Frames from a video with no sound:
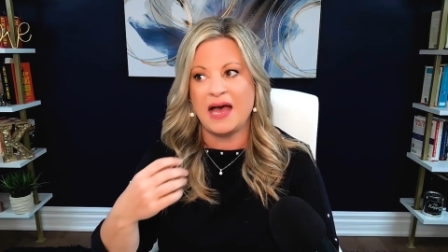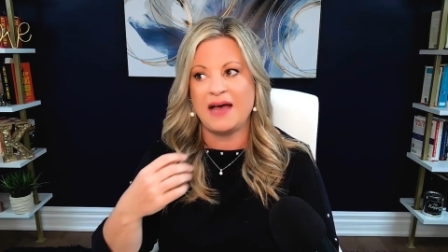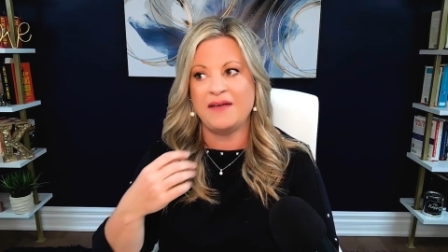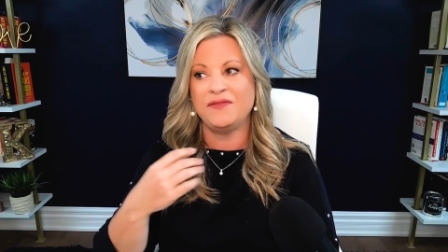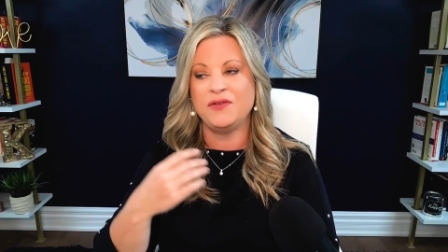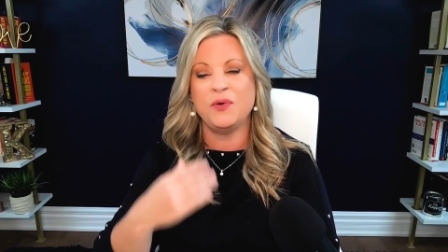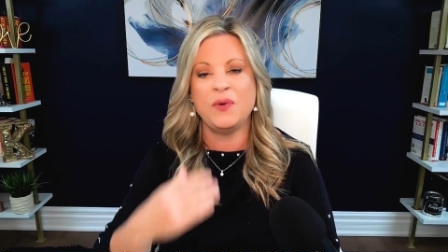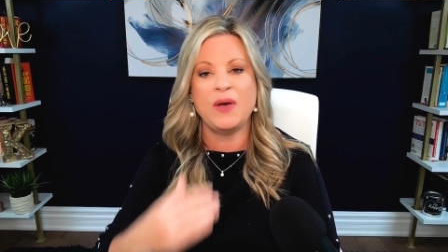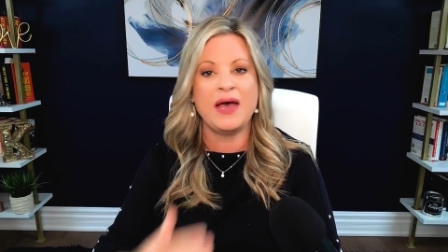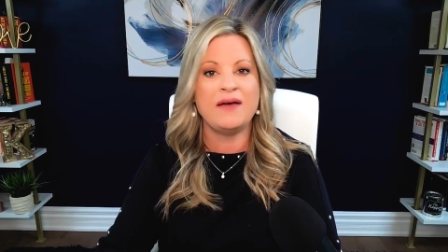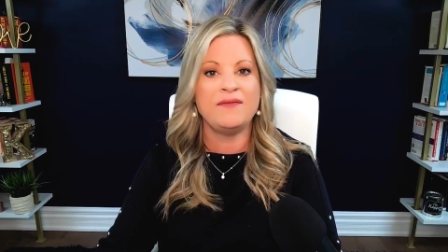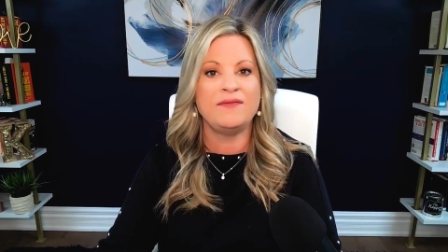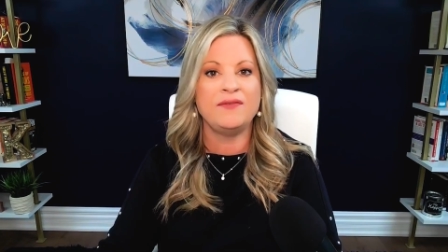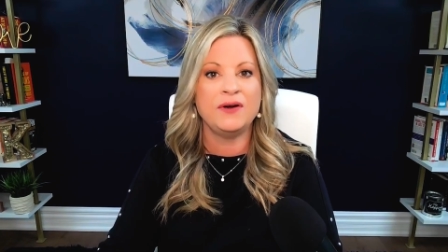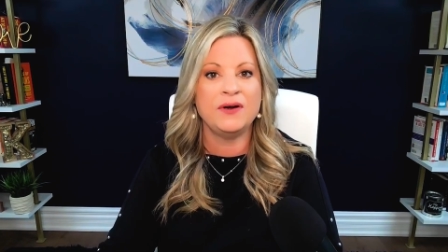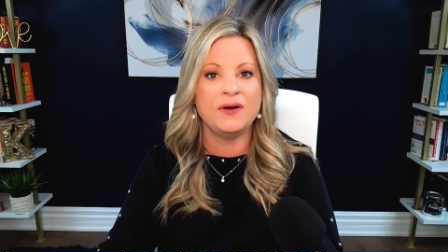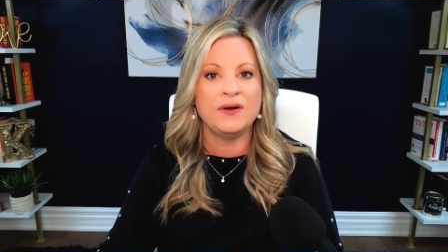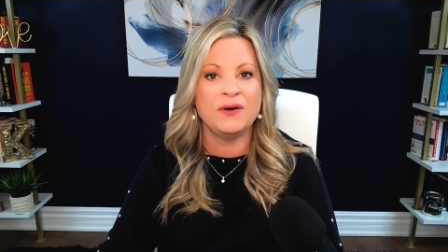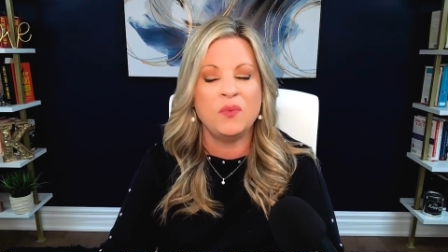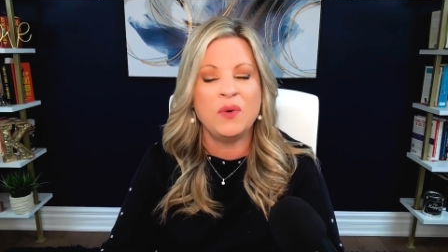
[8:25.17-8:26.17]
Have you
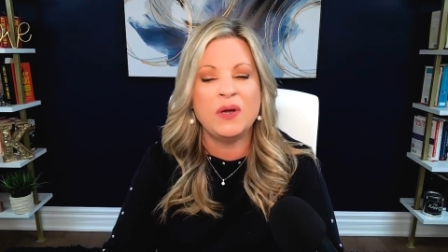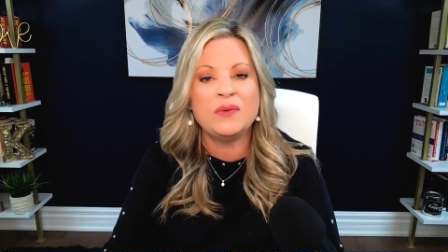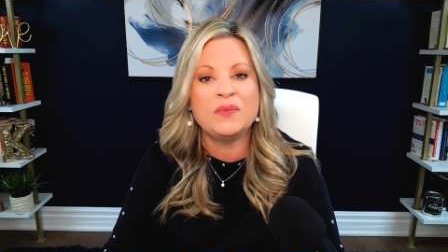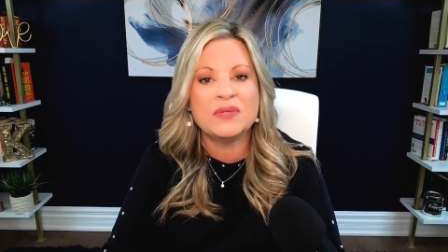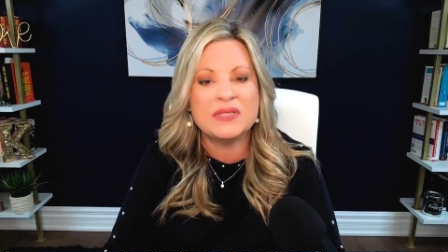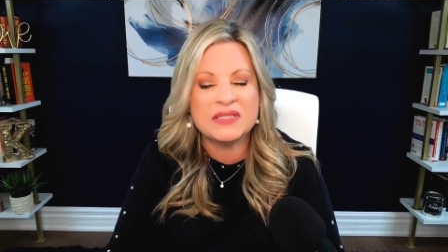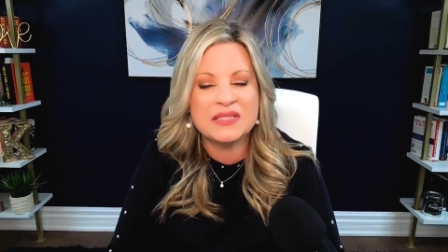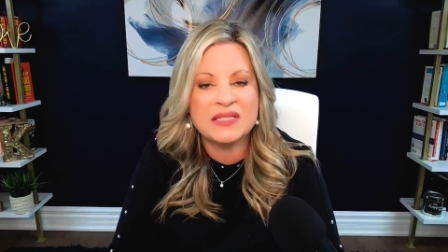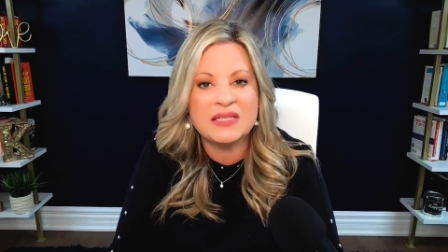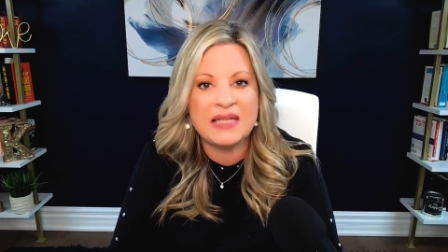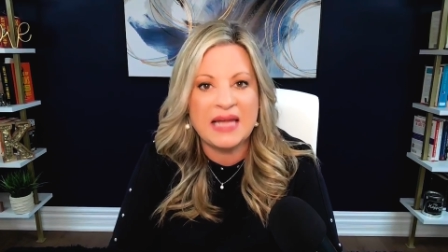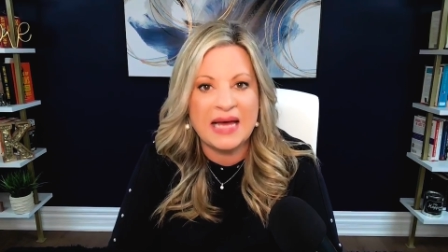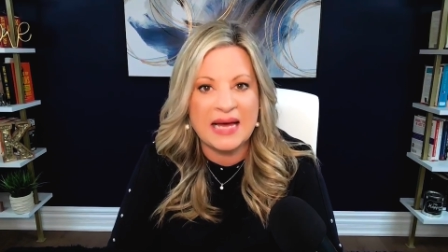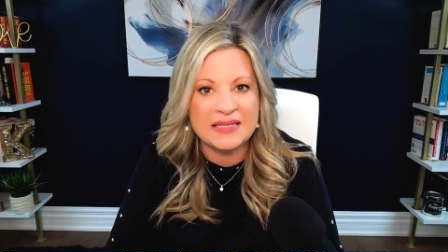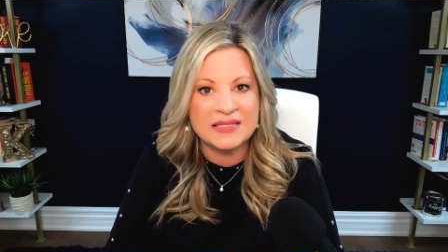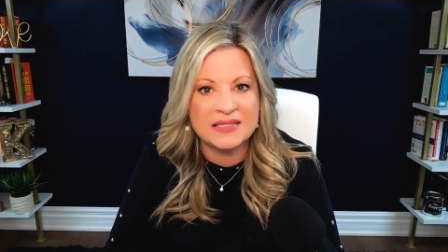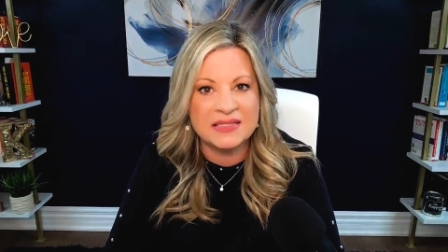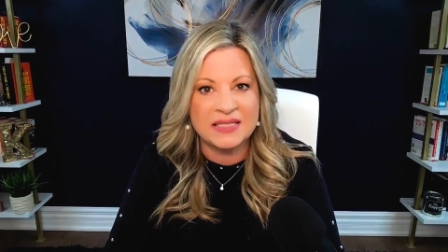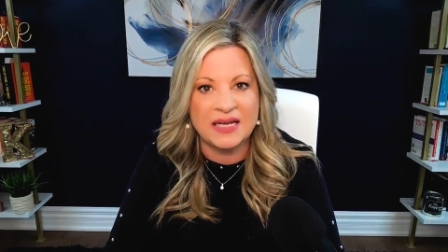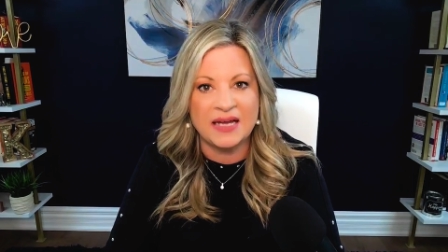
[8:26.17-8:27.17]
ever when was the
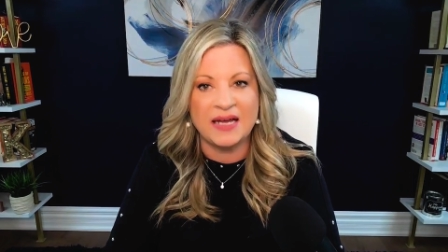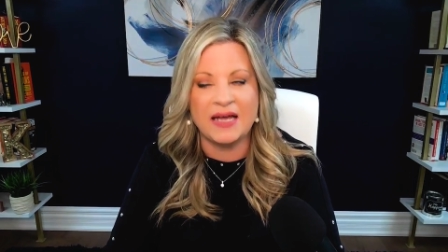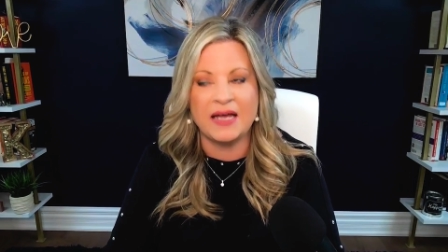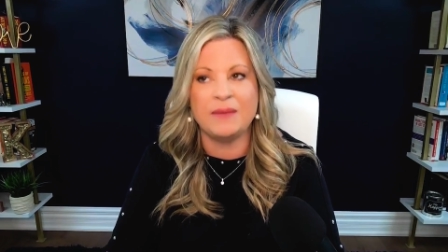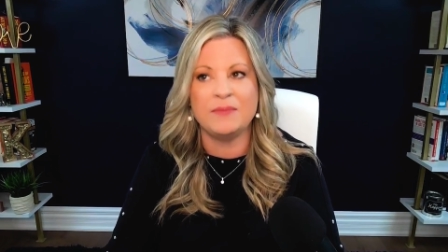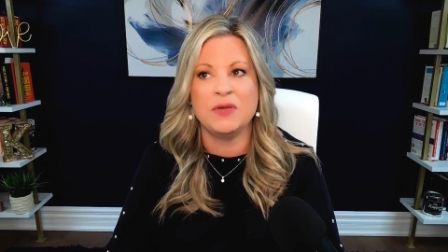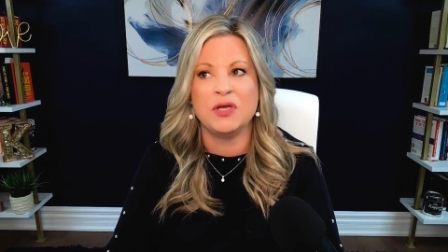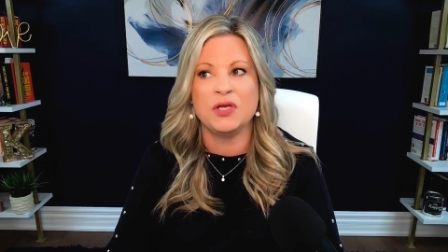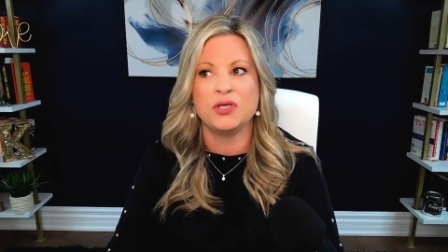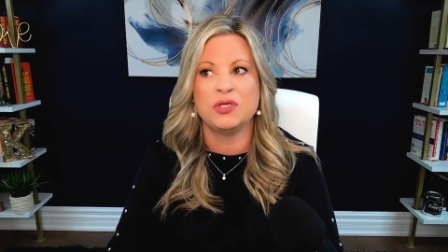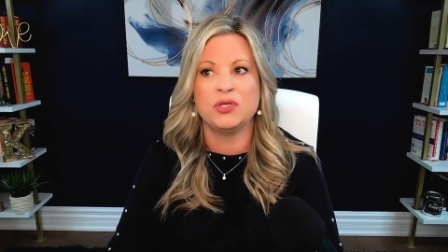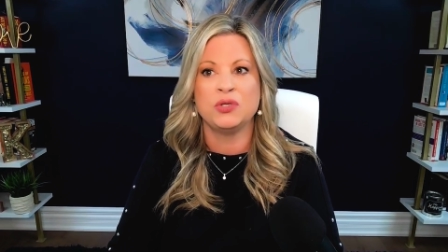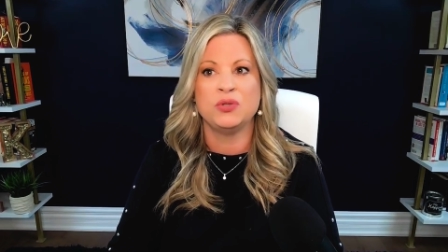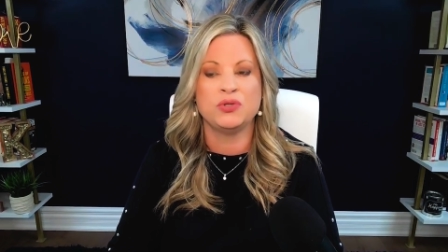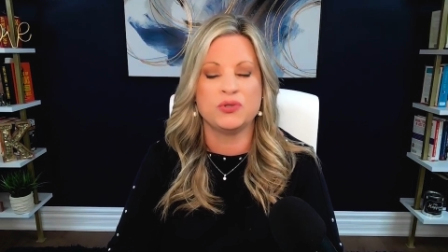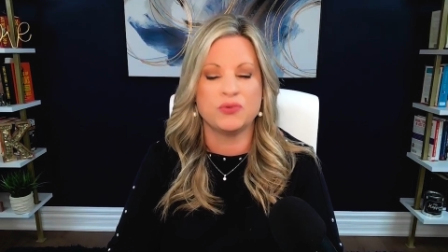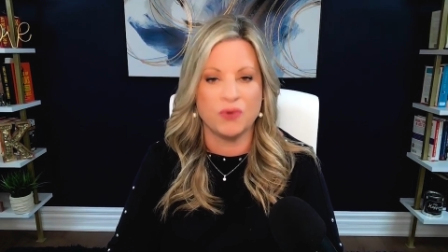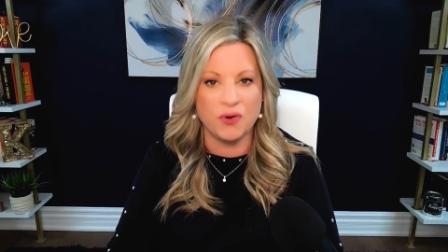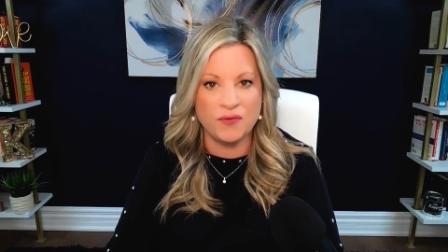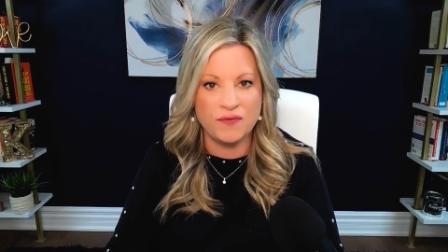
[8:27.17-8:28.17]
last time you
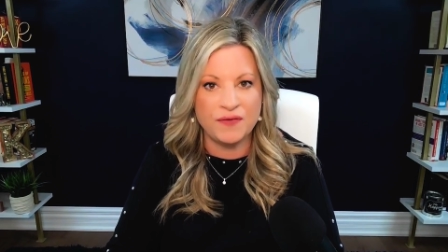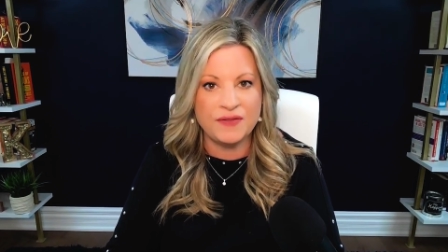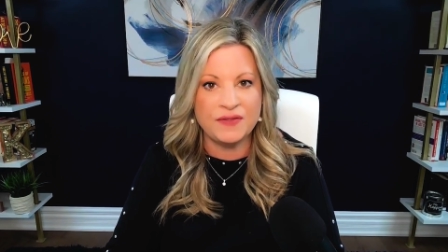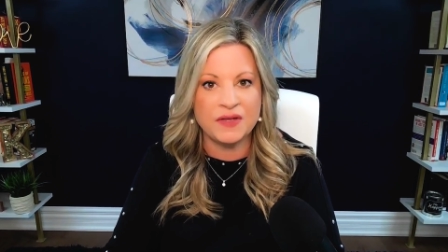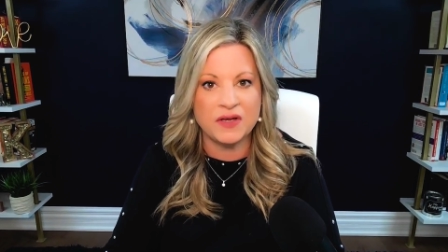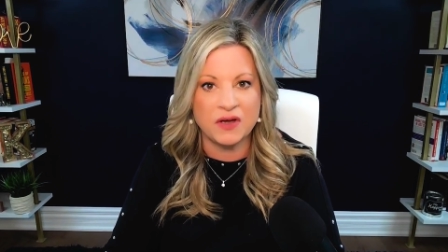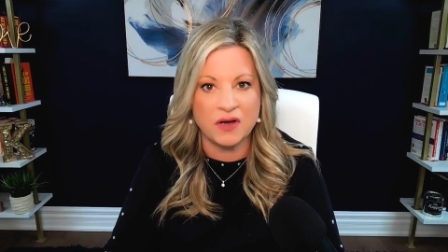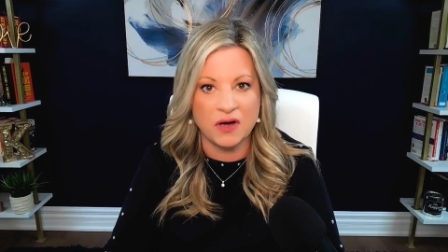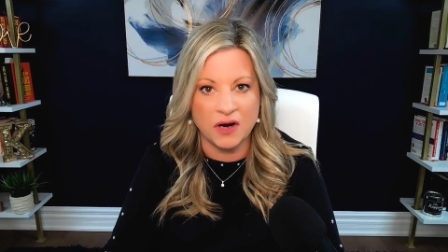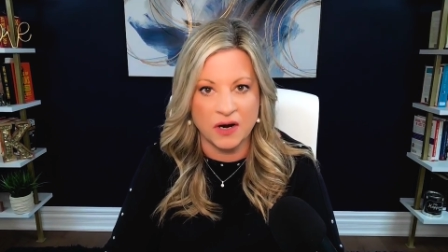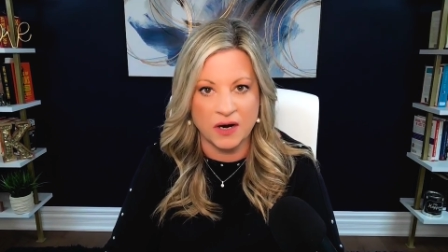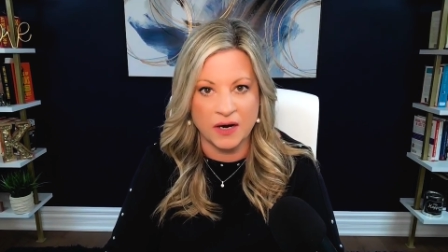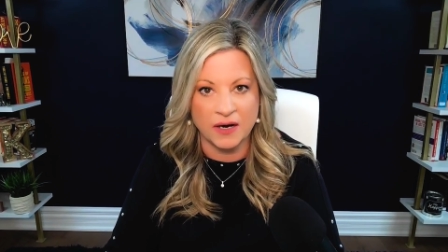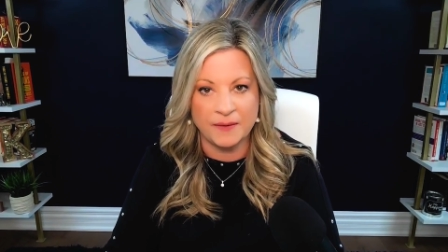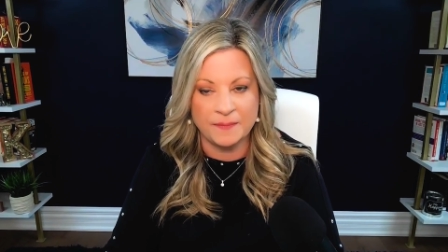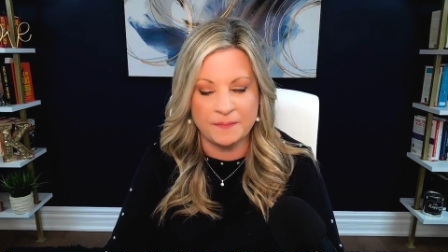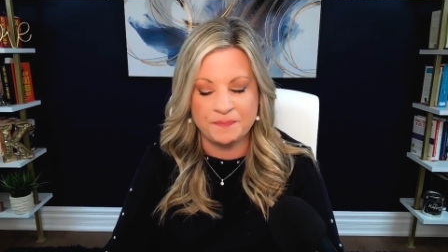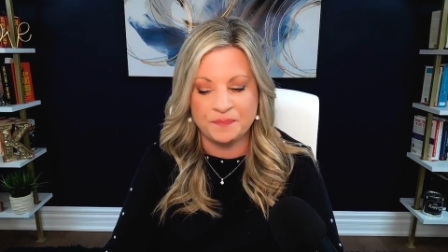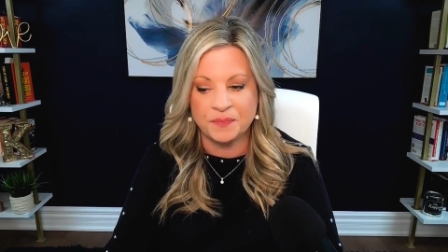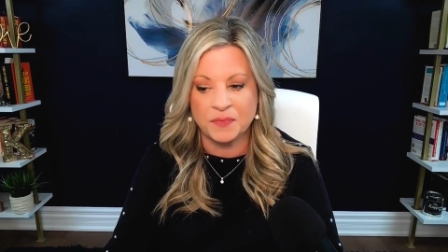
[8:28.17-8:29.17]
drove in the
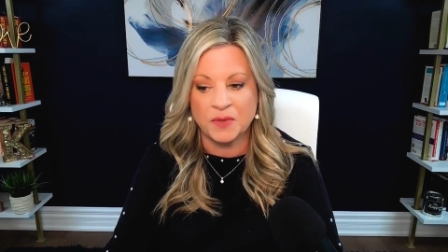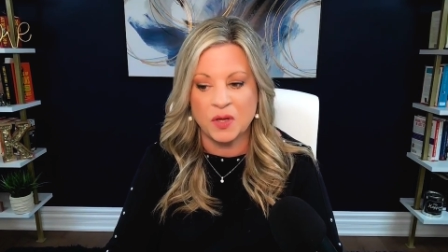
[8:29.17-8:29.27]
car